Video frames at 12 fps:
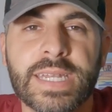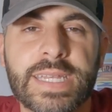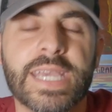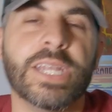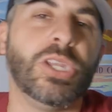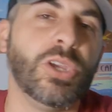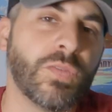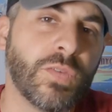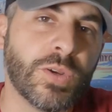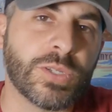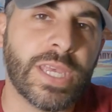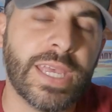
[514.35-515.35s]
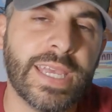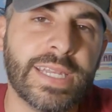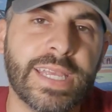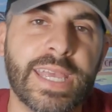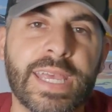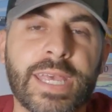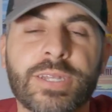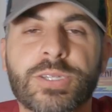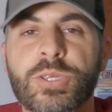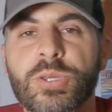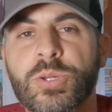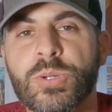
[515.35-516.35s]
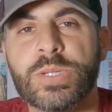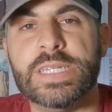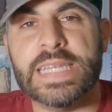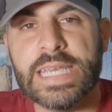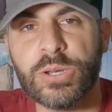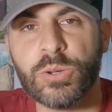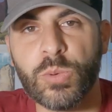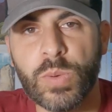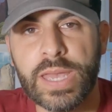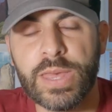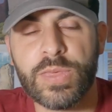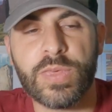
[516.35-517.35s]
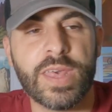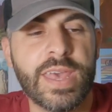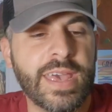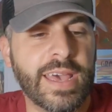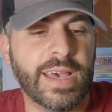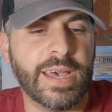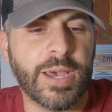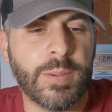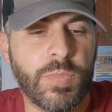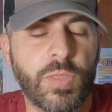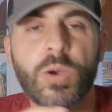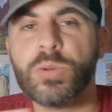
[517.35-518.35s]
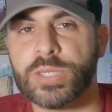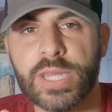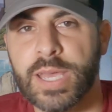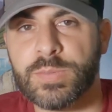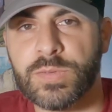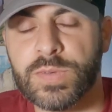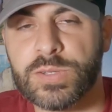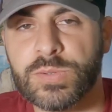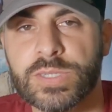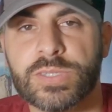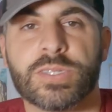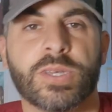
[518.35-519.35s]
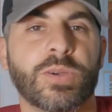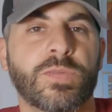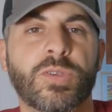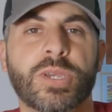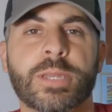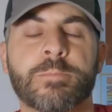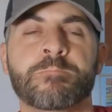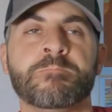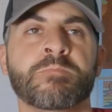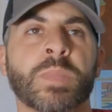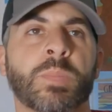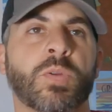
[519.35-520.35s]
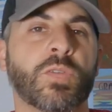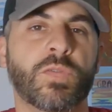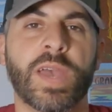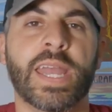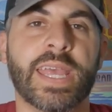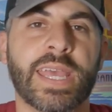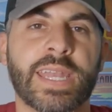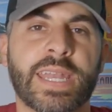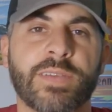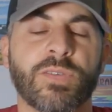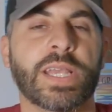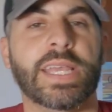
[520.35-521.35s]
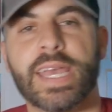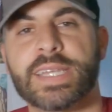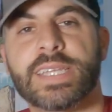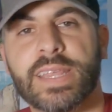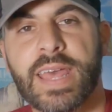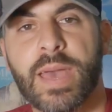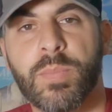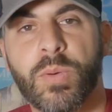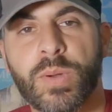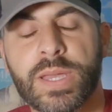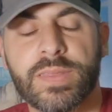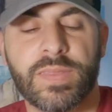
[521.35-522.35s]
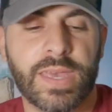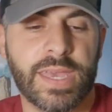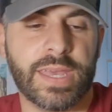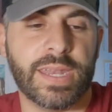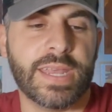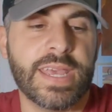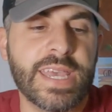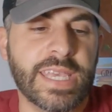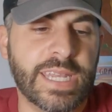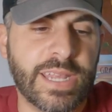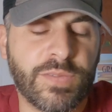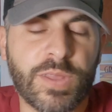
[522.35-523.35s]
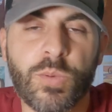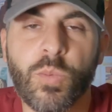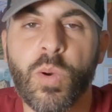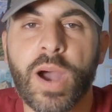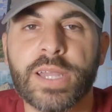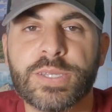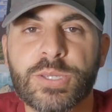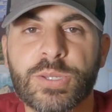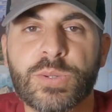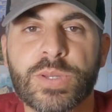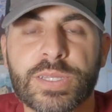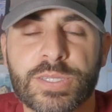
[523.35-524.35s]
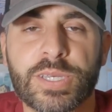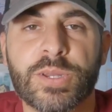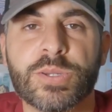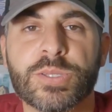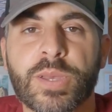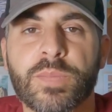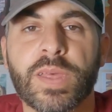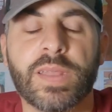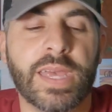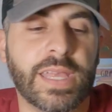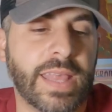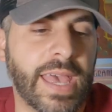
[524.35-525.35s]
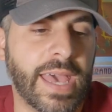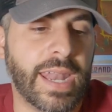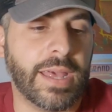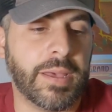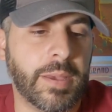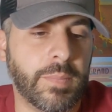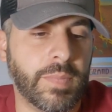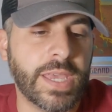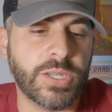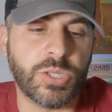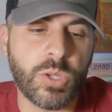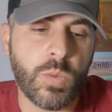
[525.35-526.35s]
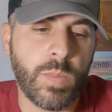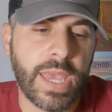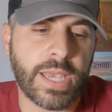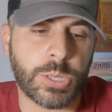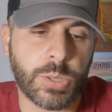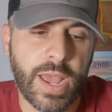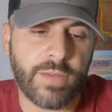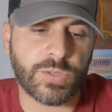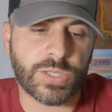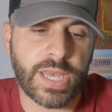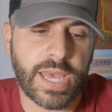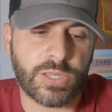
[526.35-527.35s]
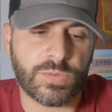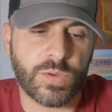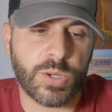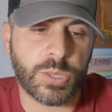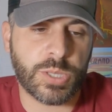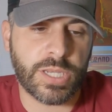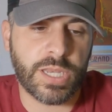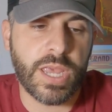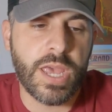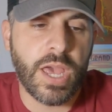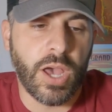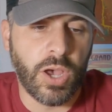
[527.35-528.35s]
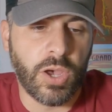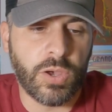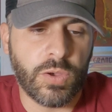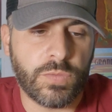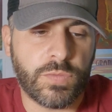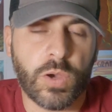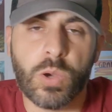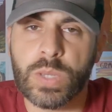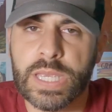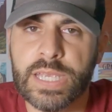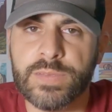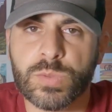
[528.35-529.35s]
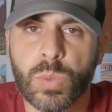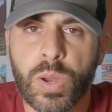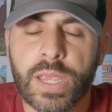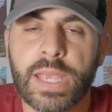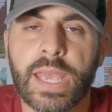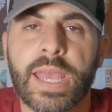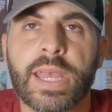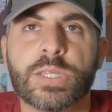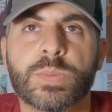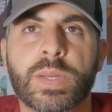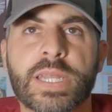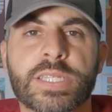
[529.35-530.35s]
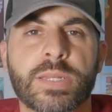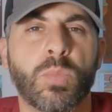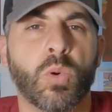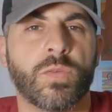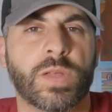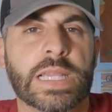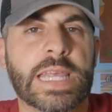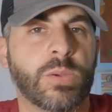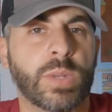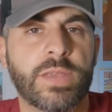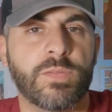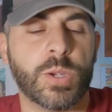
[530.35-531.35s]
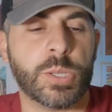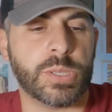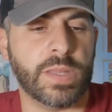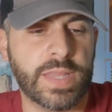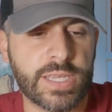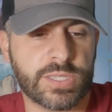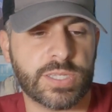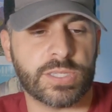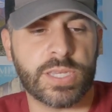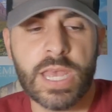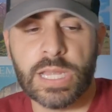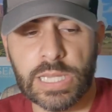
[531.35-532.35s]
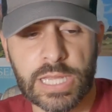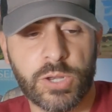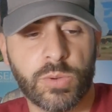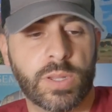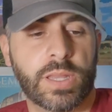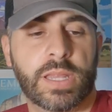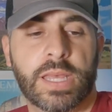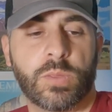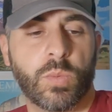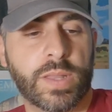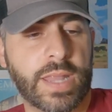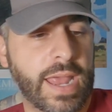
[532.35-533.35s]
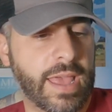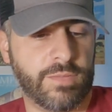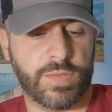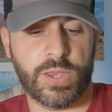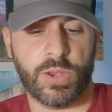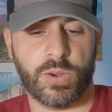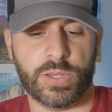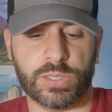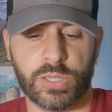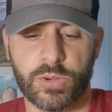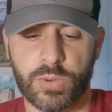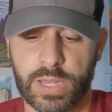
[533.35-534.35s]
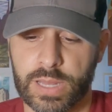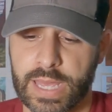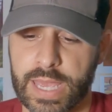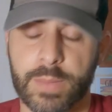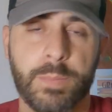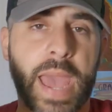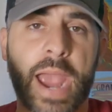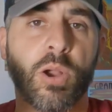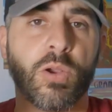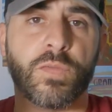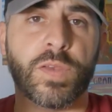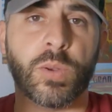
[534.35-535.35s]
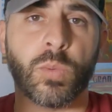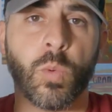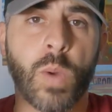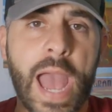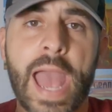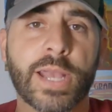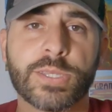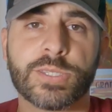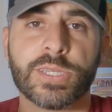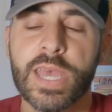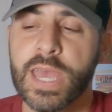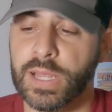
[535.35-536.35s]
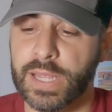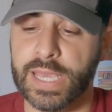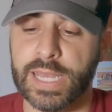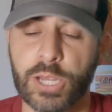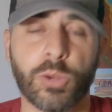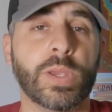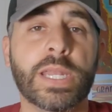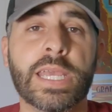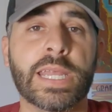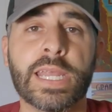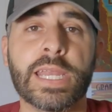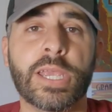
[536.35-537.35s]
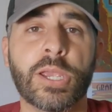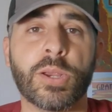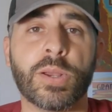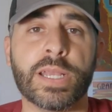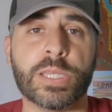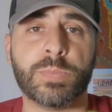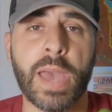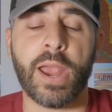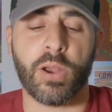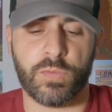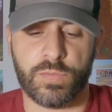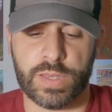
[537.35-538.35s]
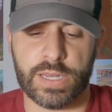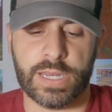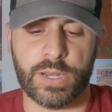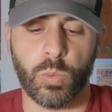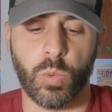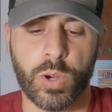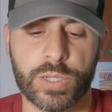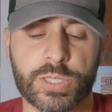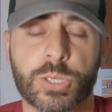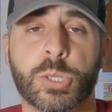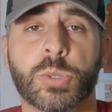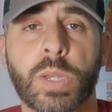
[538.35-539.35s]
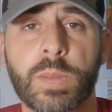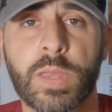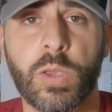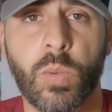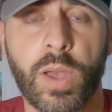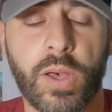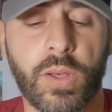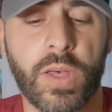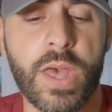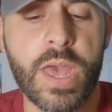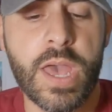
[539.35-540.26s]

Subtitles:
dig into your first aid kit to deal with those types of injuries. So if you can prevent it and never get to that point, then you definitely want to consider something like that. They do make a travel size version of O'Keeffe's Working Hands, but it's in more of a liquidy version. This is literally like the one that I have here is literally like paraffin wax. Like an ingredient in here is paraffin, and it works extremely well